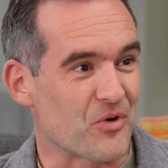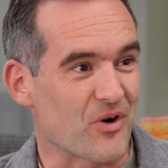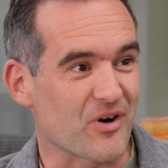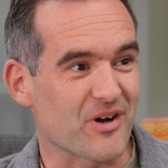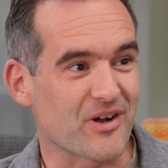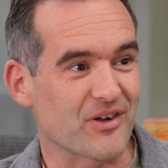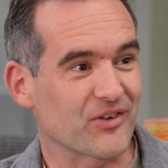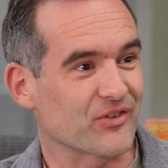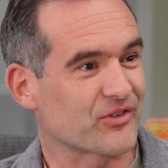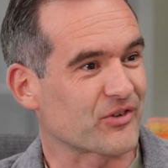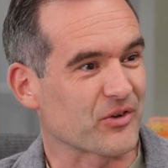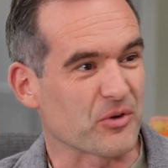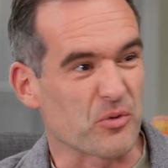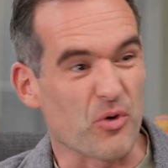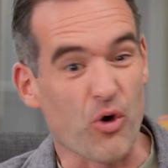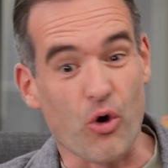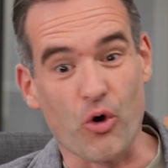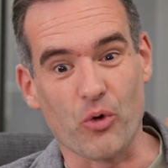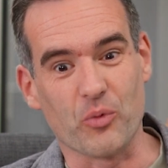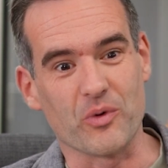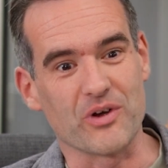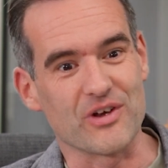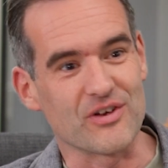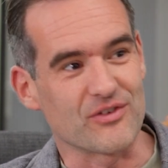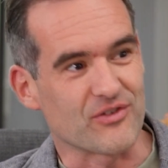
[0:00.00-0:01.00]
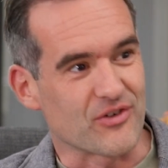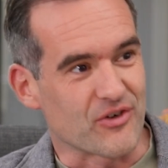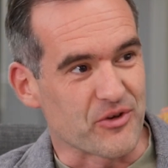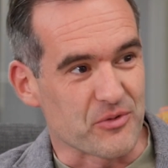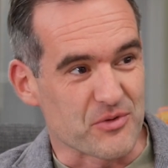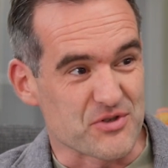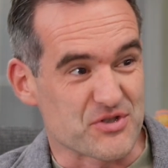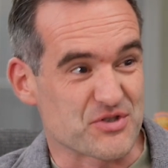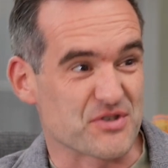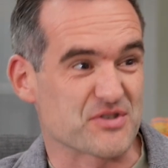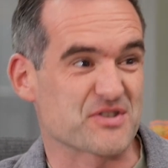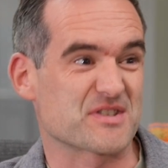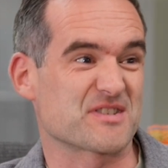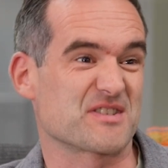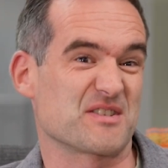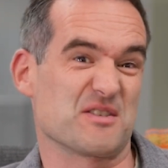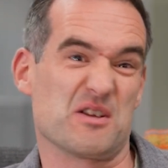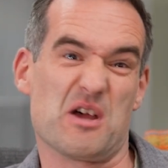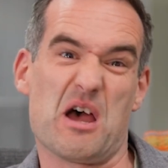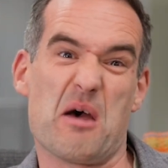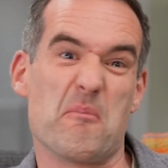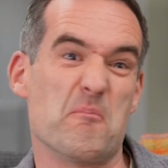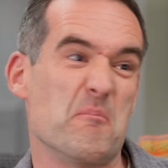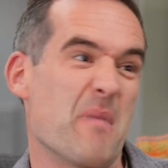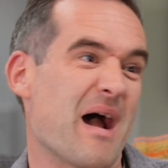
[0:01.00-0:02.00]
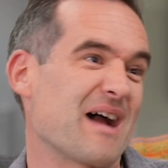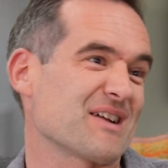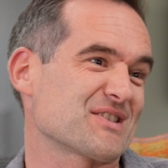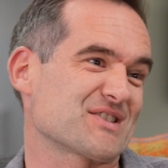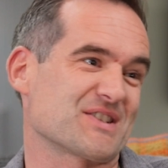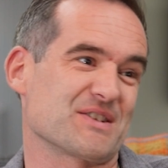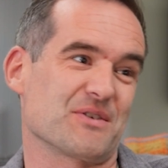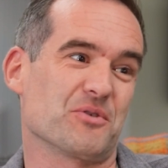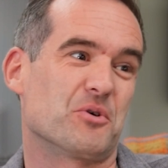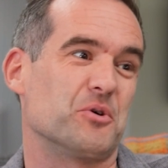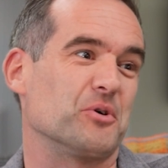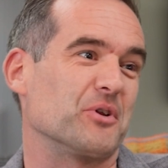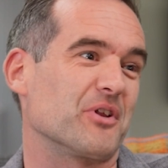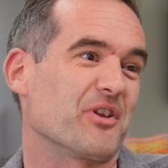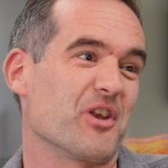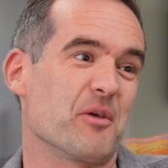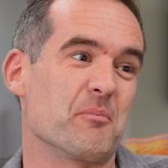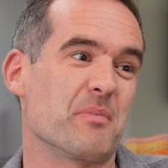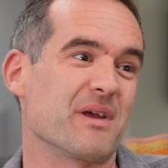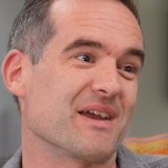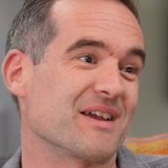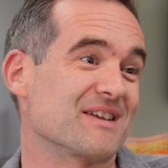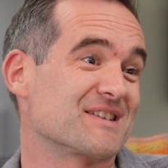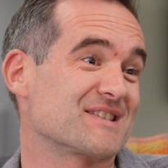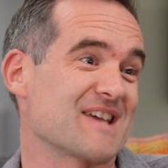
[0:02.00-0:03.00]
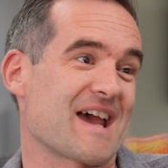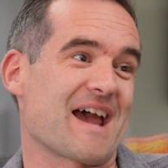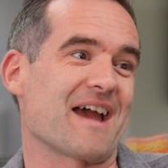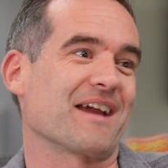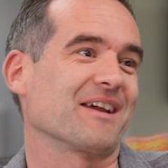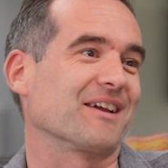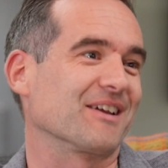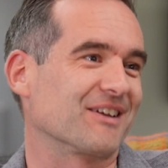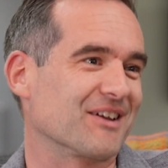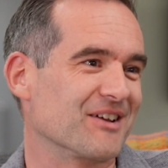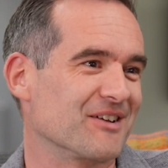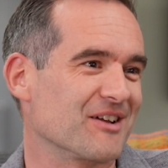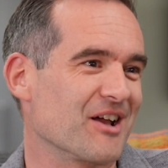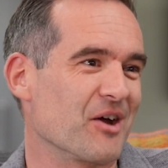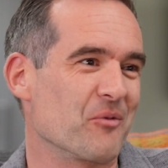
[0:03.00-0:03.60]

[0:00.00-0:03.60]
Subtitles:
Right. So all we need to do is just amass it all in a big tank.